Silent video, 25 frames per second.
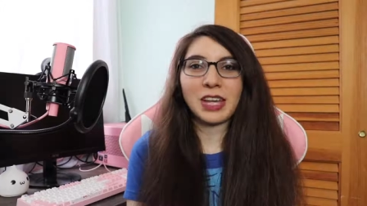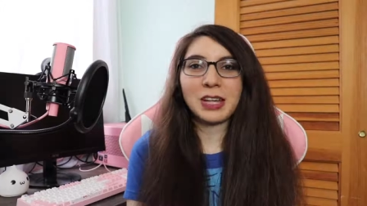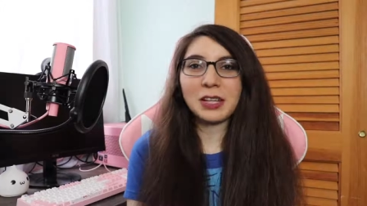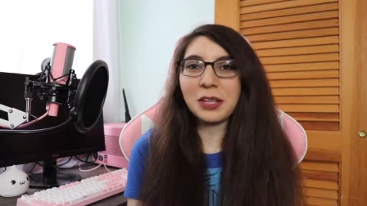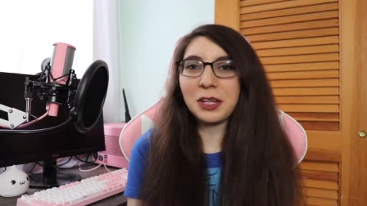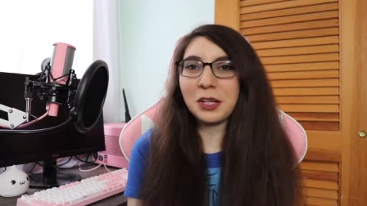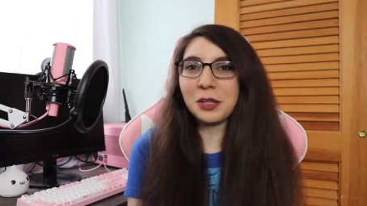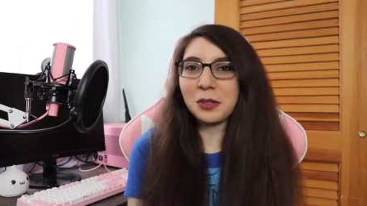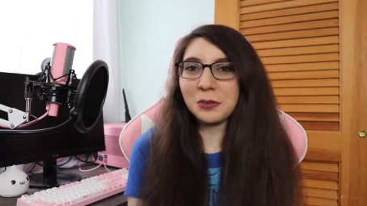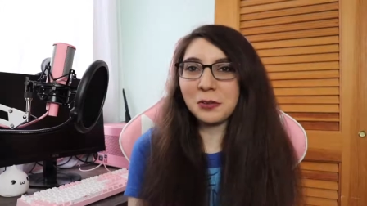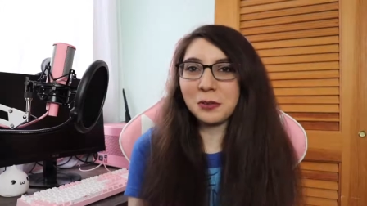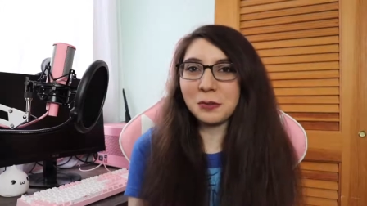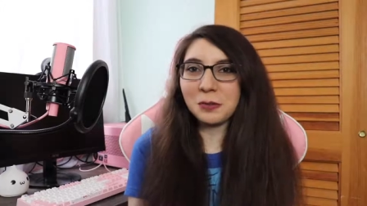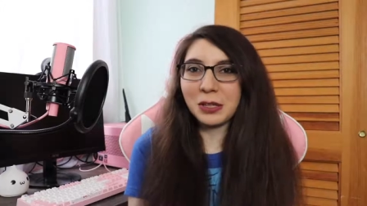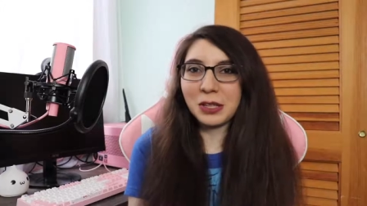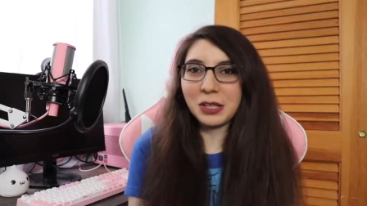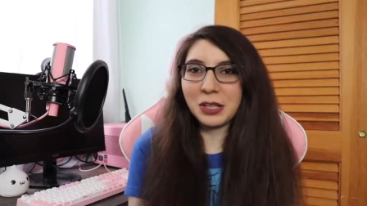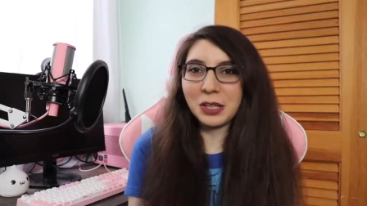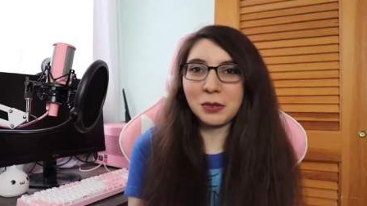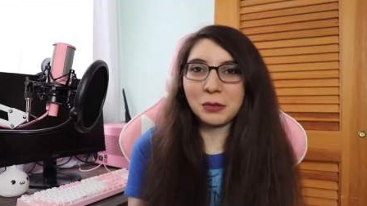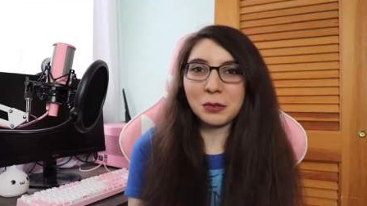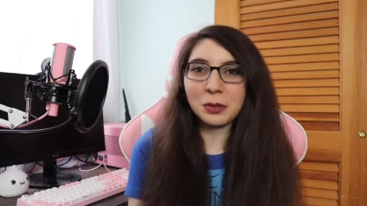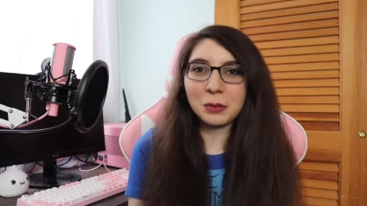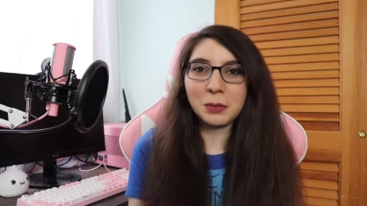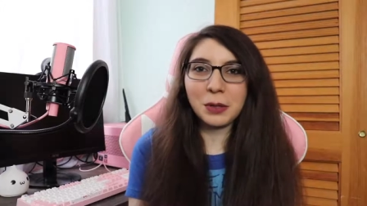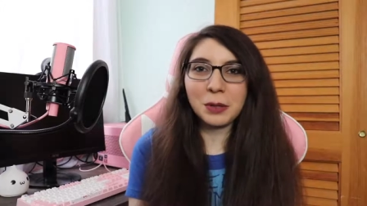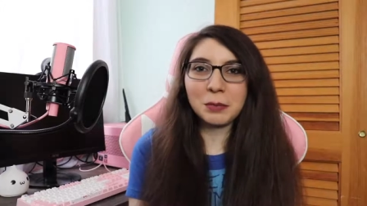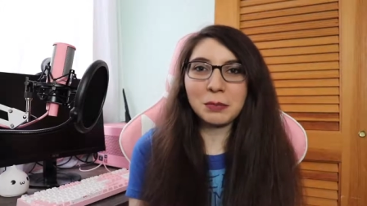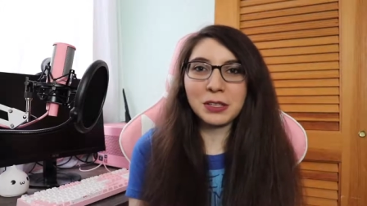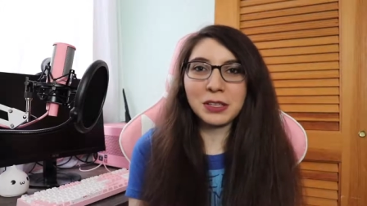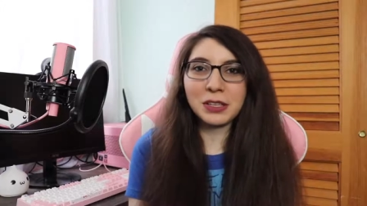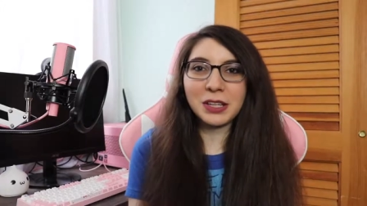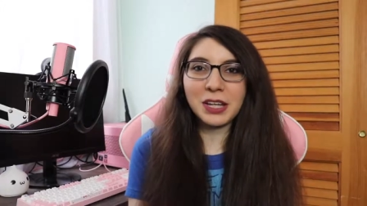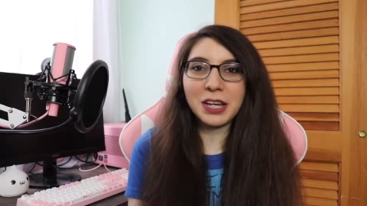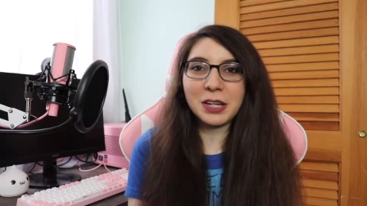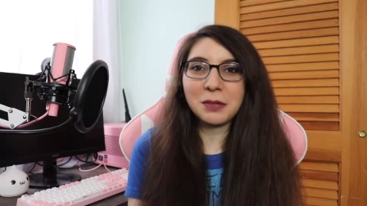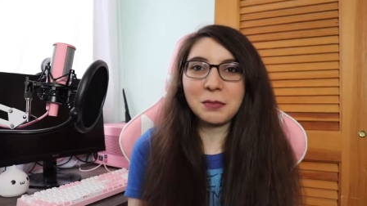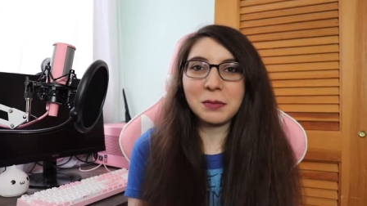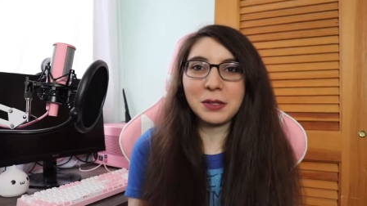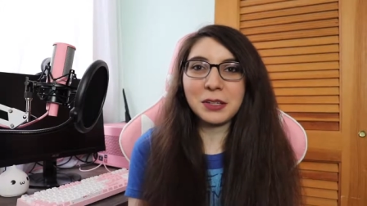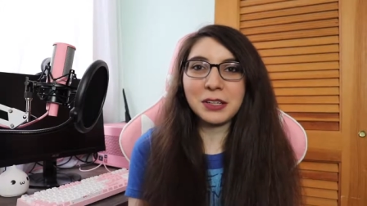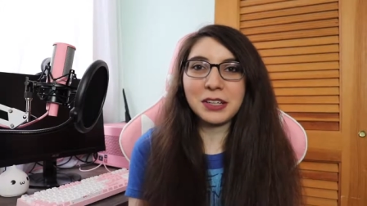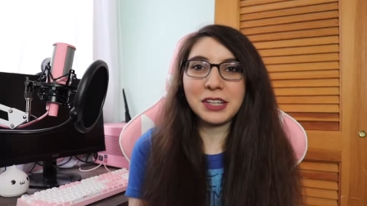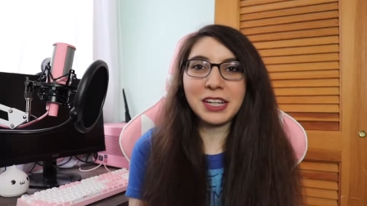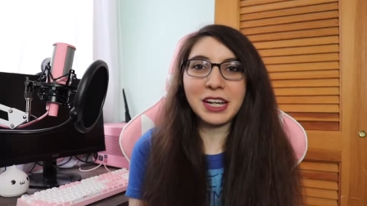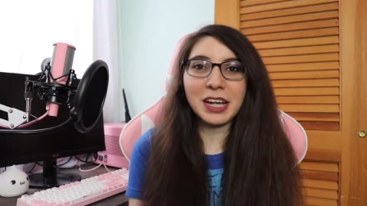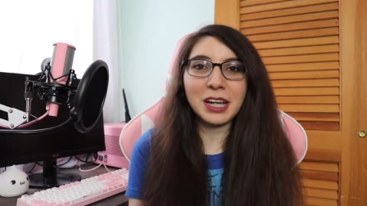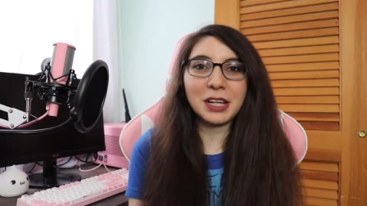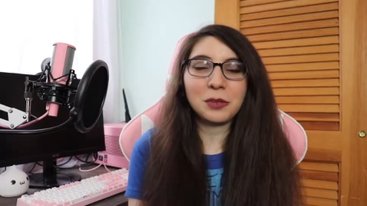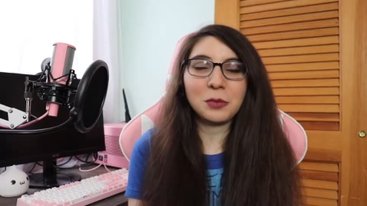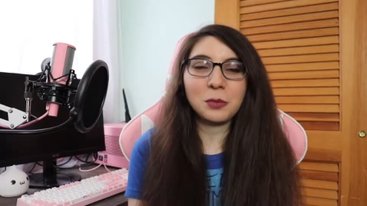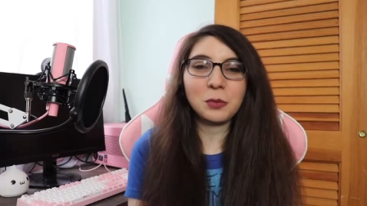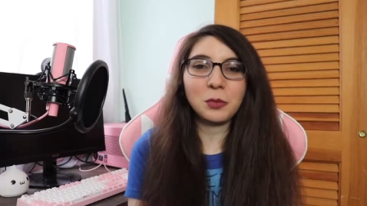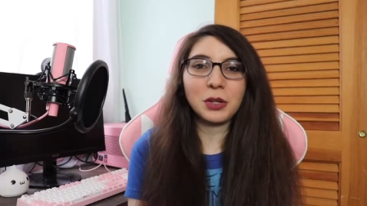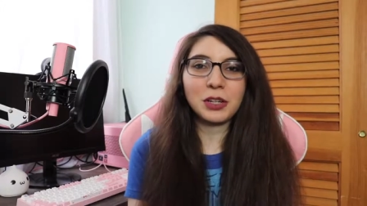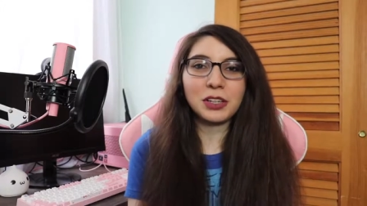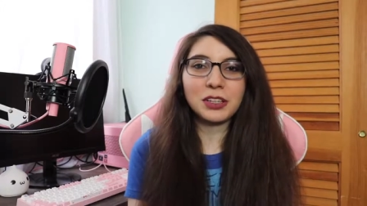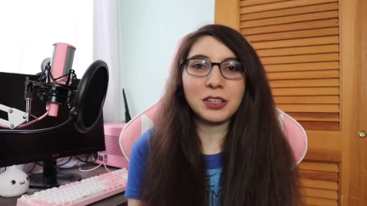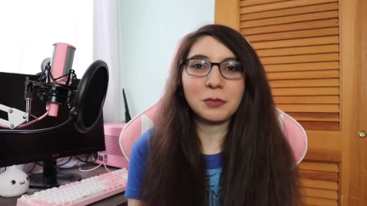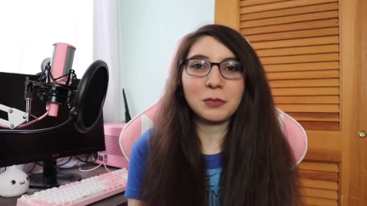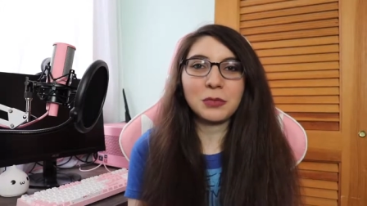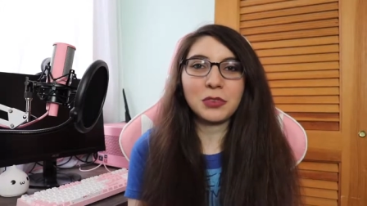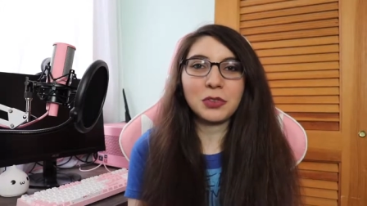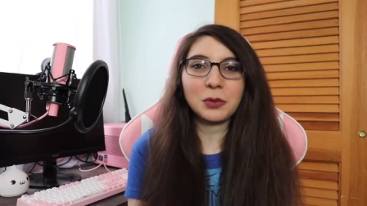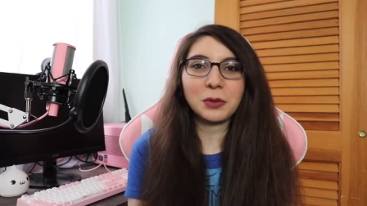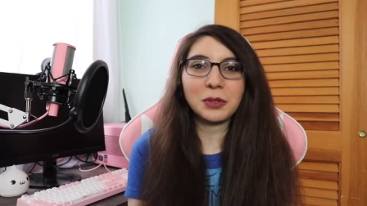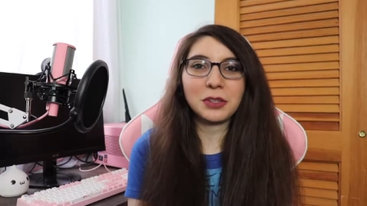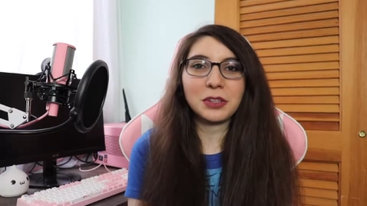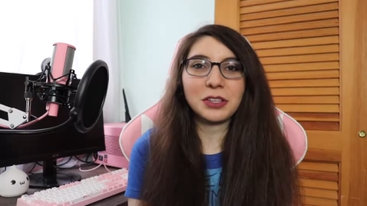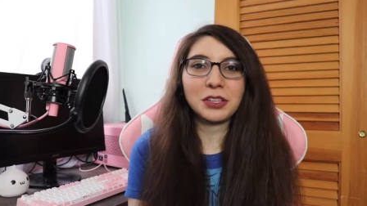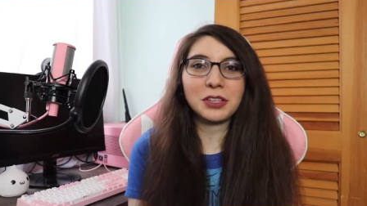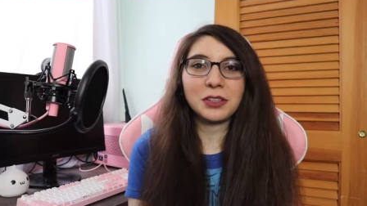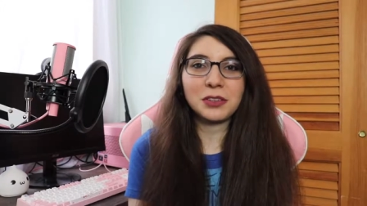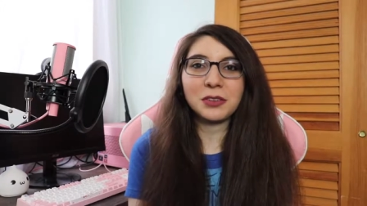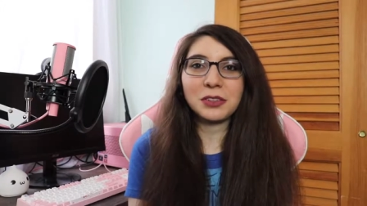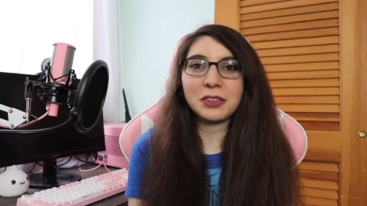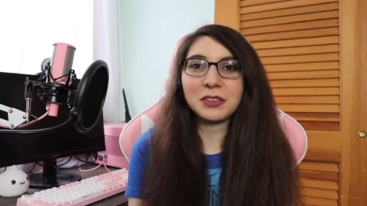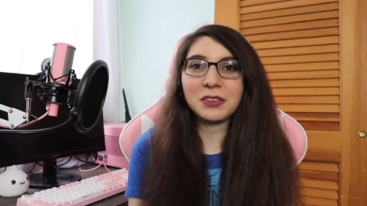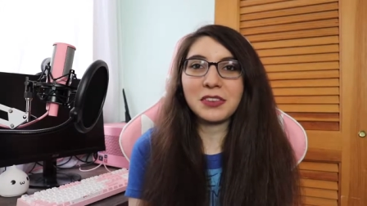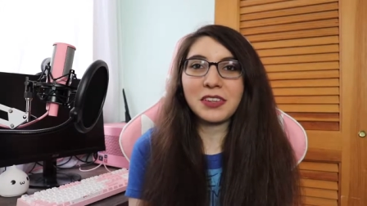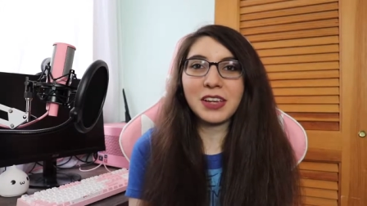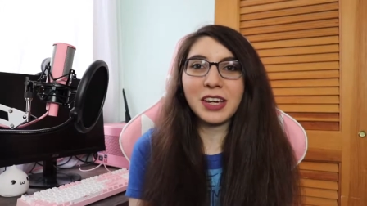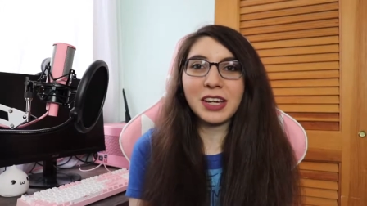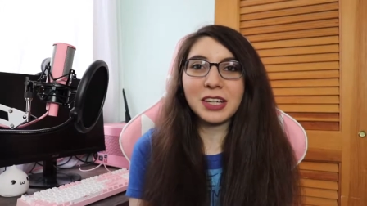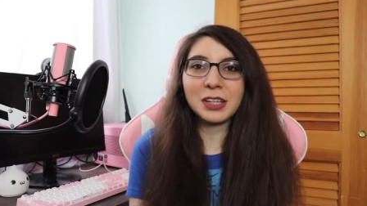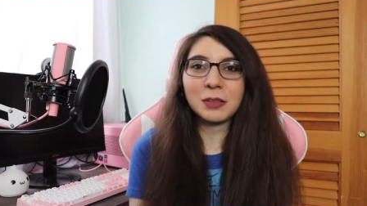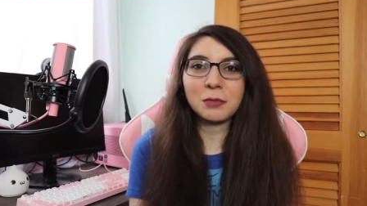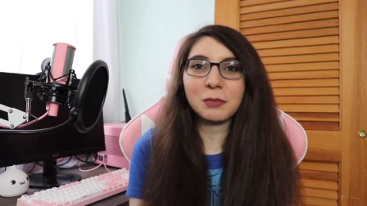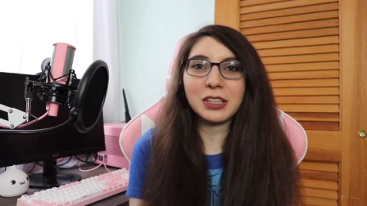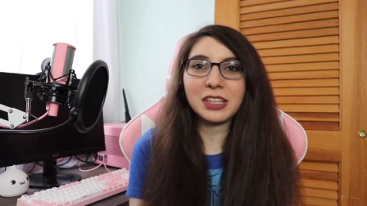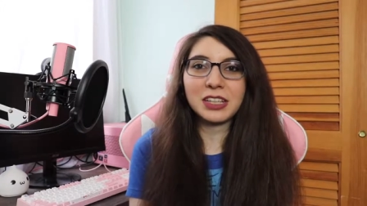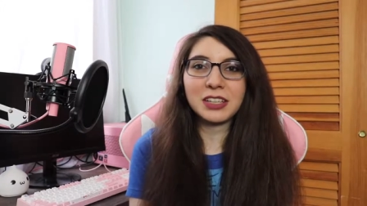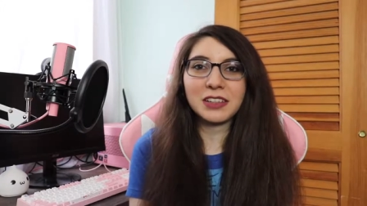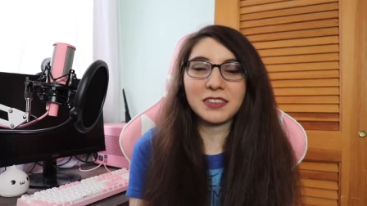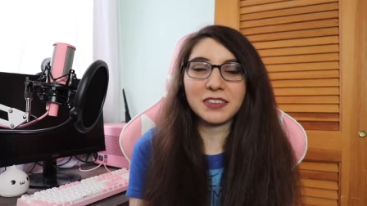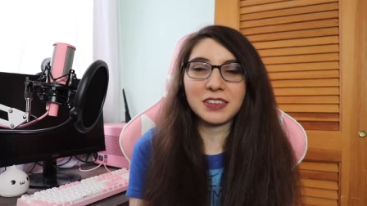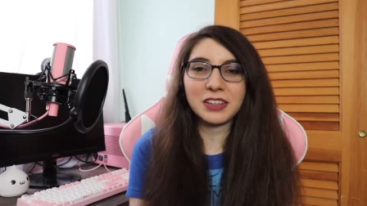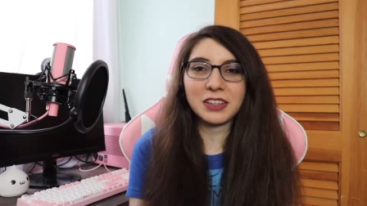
Hello from the Longwood Public Library and welcome to our new tech mini